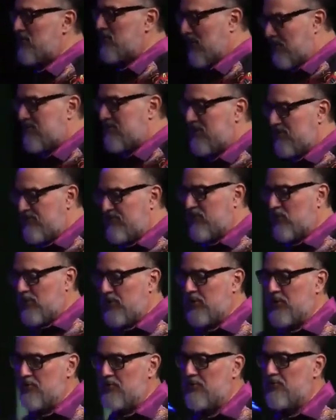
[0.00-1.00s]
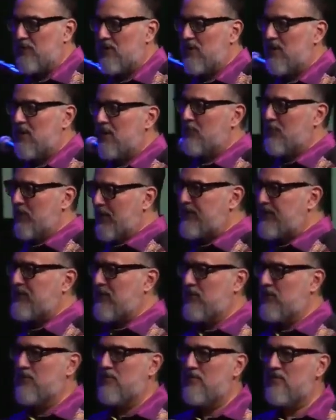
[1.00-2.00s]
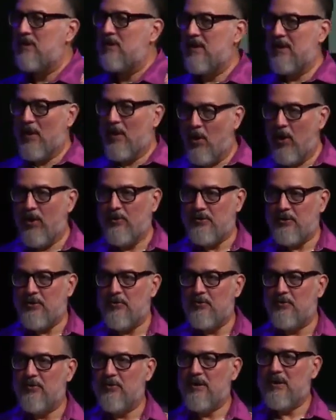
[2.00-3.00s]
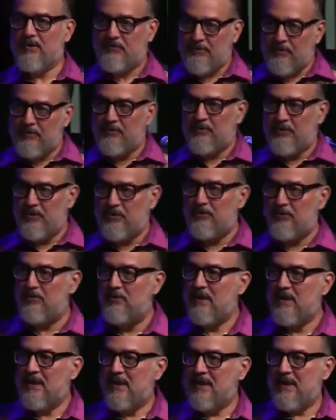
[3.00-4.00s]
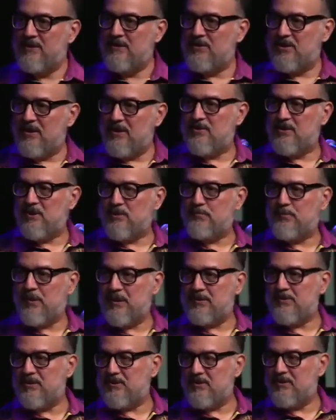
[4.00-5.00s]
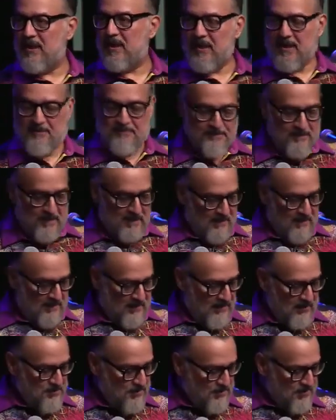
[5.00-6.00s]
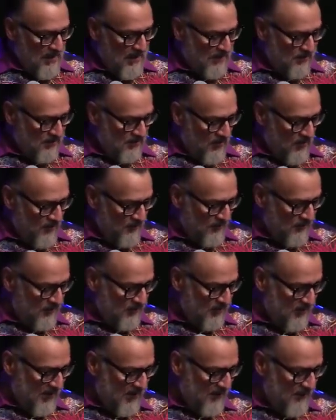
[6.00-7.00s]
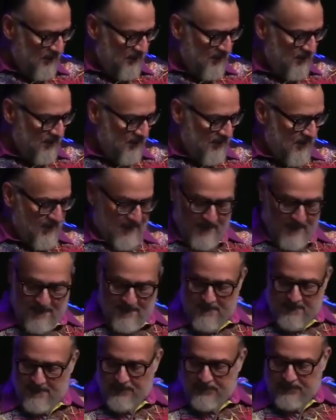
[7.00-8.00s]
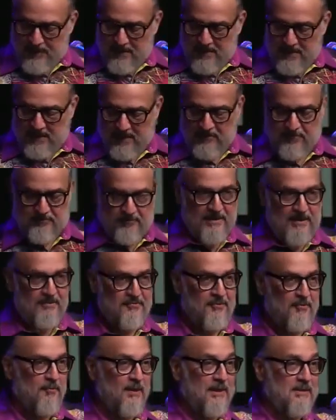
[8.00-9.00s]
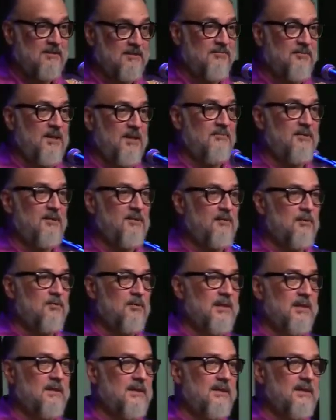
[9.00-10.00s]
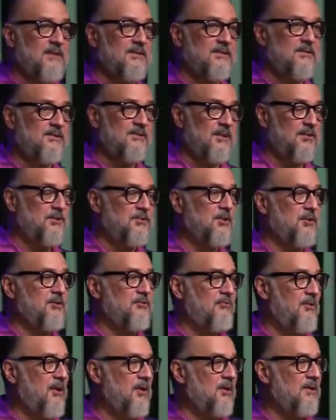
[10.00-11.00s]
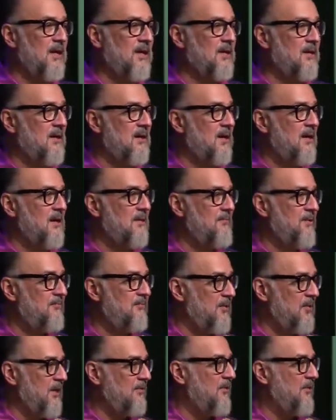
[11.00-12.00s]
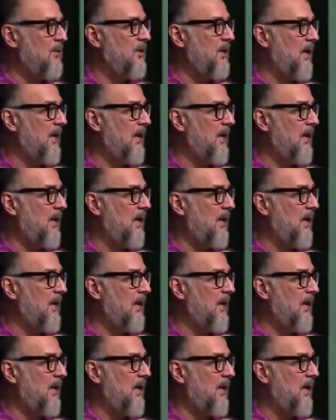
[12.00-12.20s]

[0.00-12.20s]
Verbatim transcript: do something for you, with you, and on you, and through you, in Jesus' precious name. Get your tithes and offerings together. Now, there's three different ways of giving. Quickly is centerchurchfar.com if you give